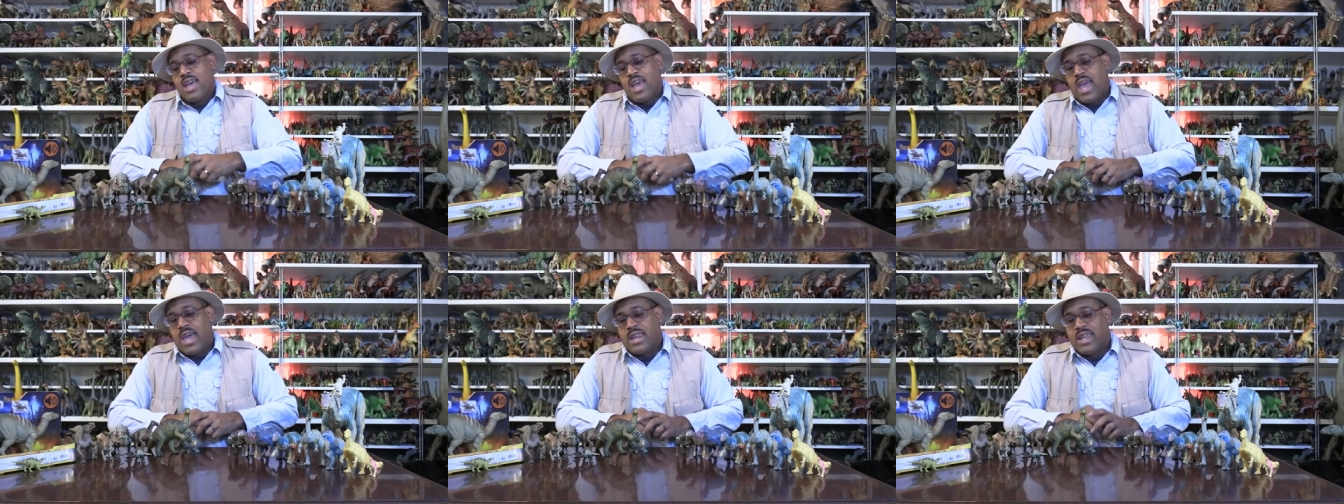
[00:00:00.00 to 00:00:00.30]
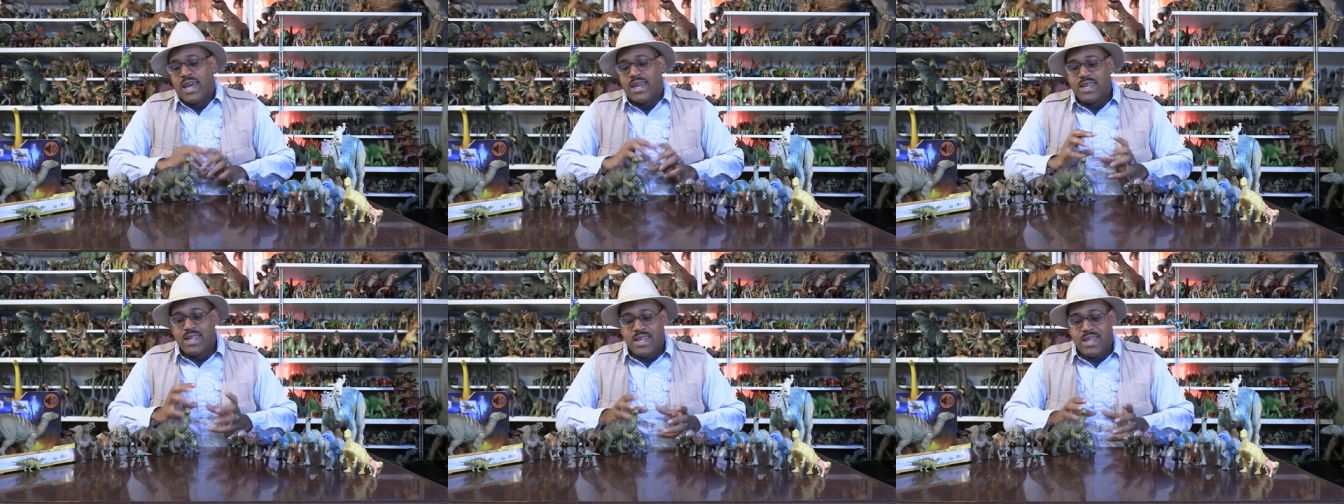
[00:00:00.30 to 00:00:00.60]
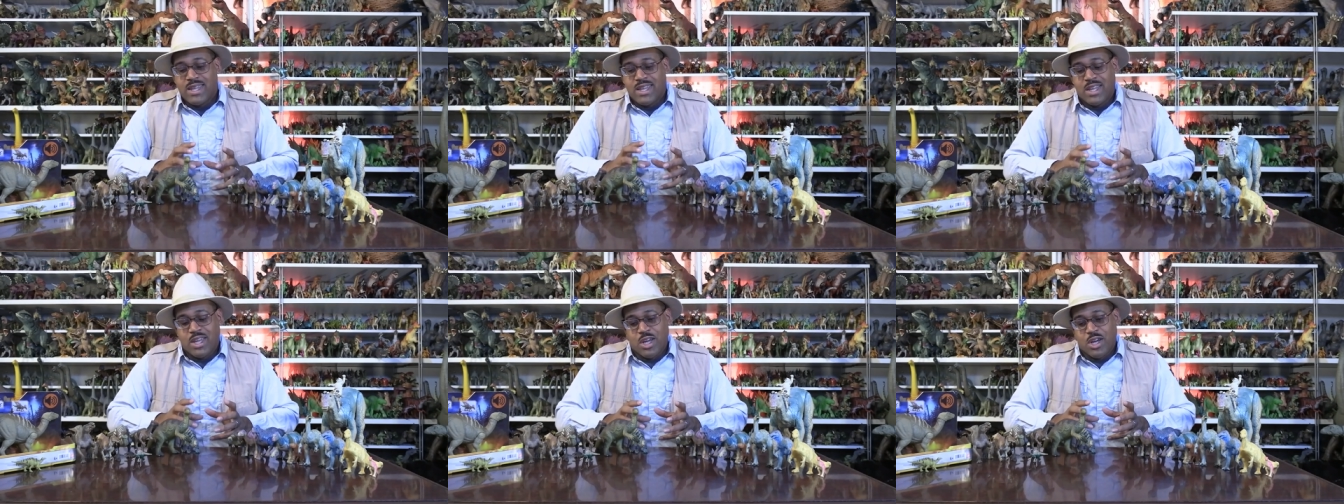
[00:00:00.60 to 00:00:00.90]
And the
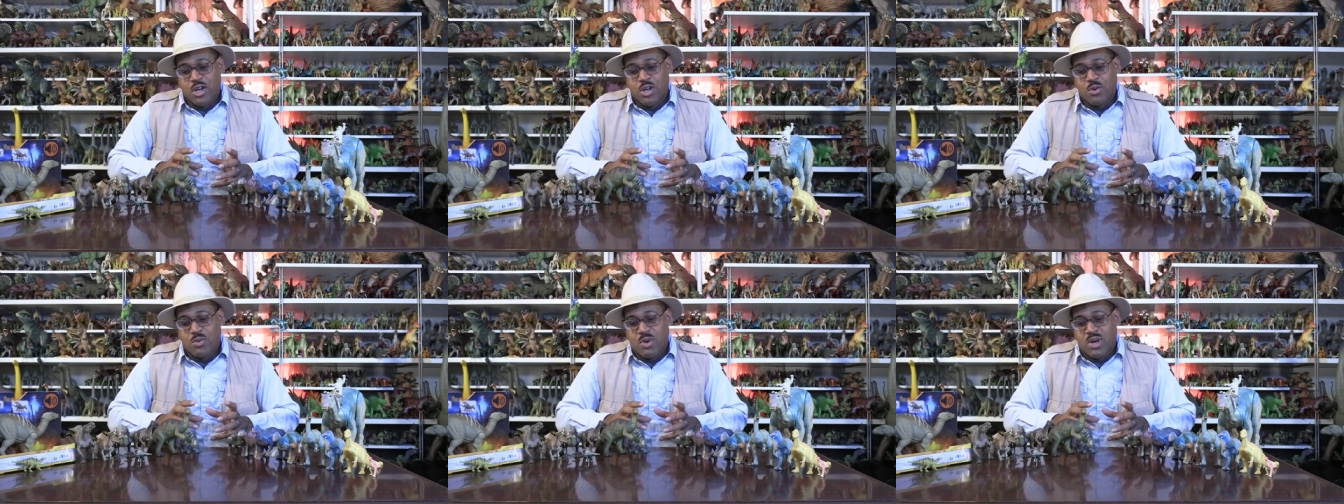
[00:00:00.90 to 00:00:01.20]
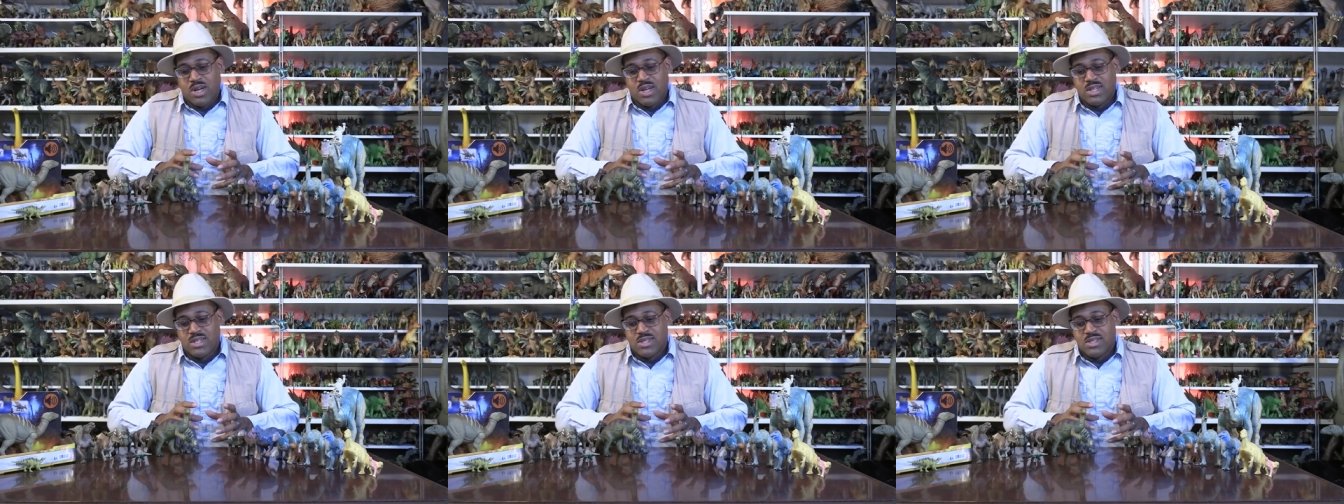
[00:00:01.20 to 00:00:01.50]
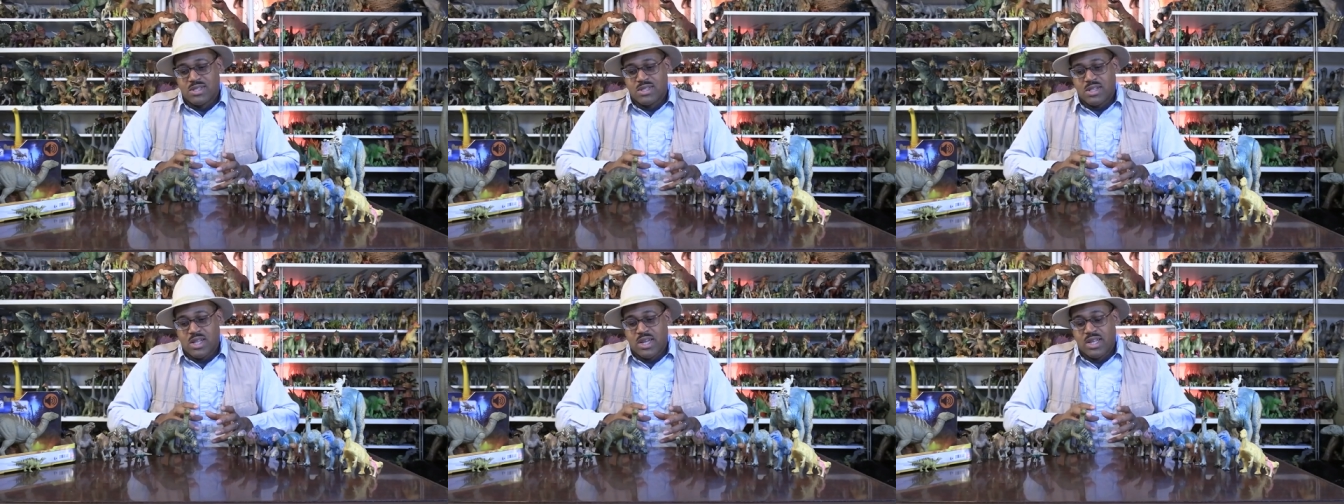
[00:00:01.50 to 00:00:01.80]
idea here
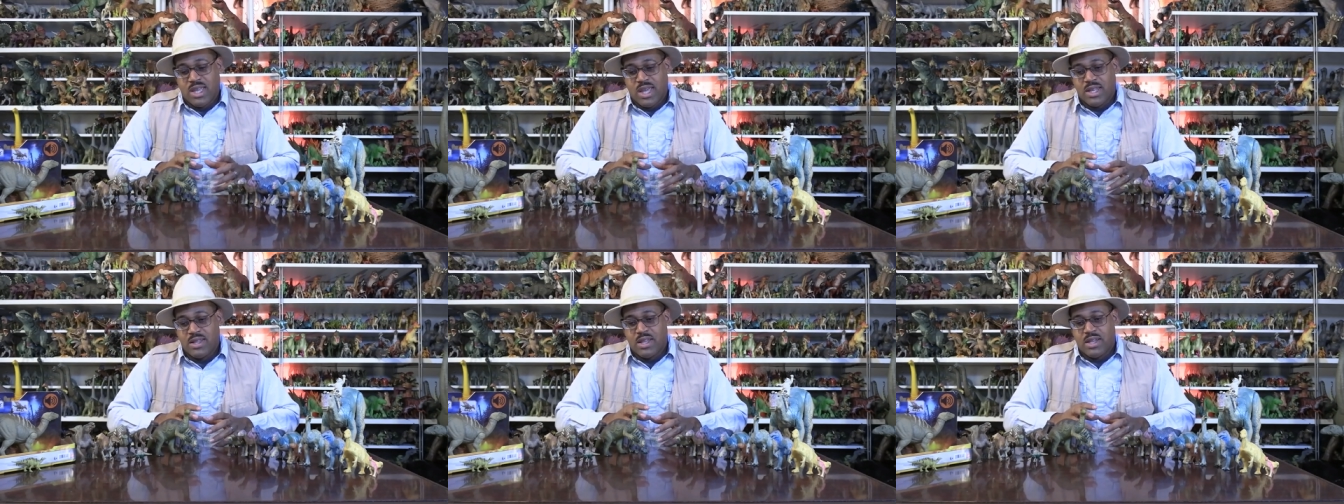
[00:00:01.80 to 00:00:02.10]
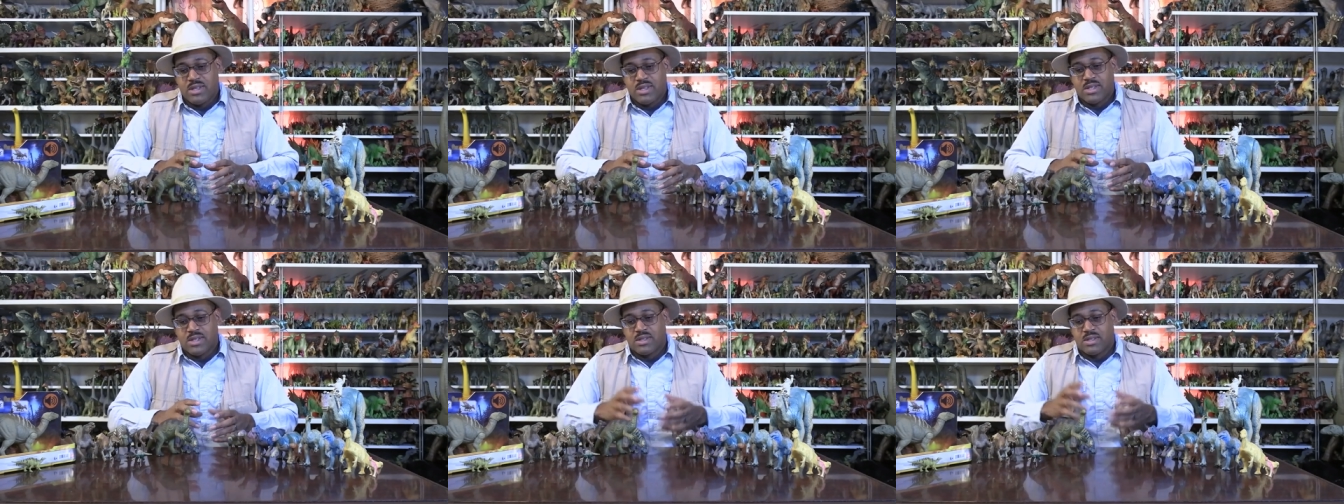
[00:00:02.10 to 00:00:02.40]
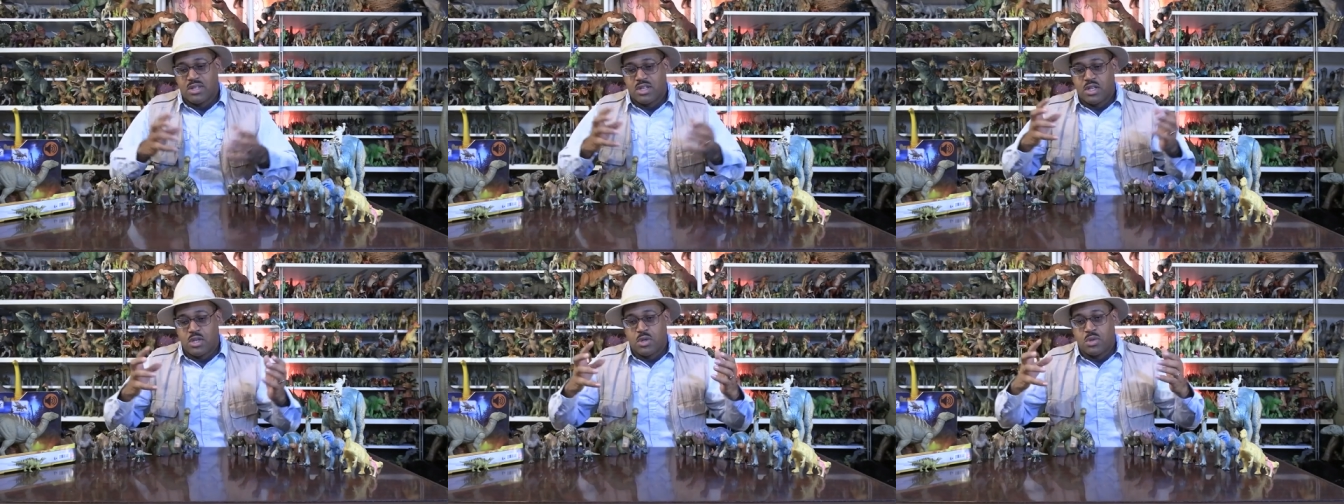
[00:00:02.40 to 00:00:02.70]
was, again, this is
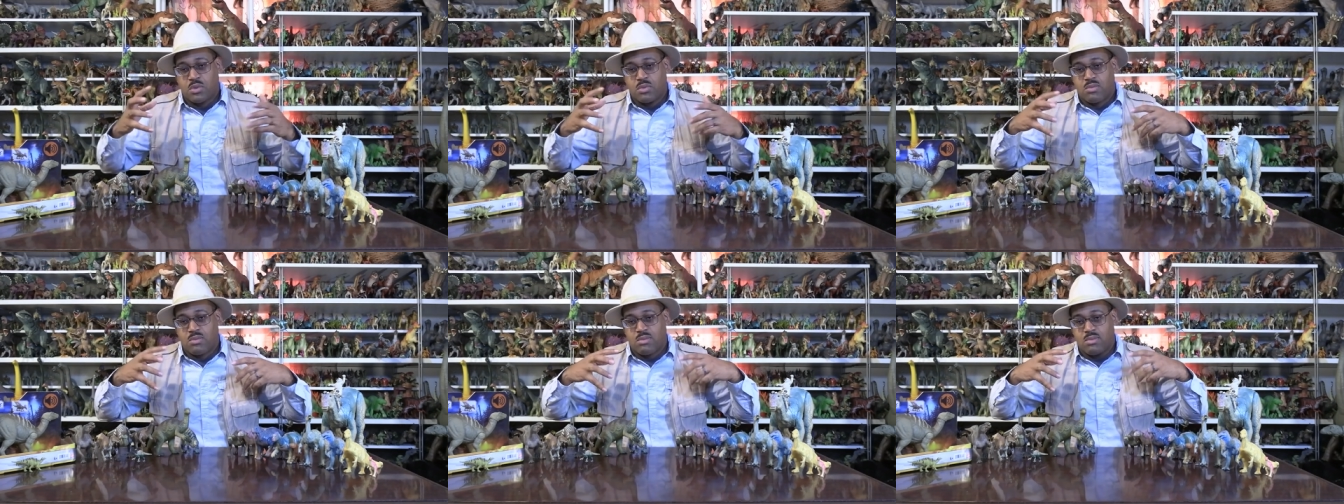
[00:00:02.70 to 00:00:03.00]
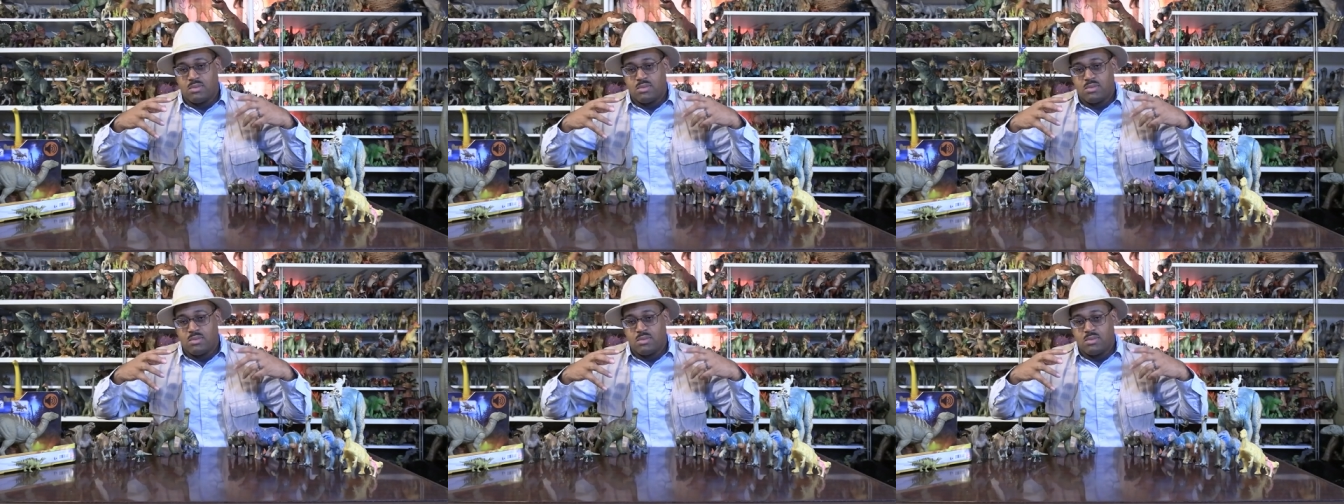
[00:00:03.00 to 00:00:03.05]
a new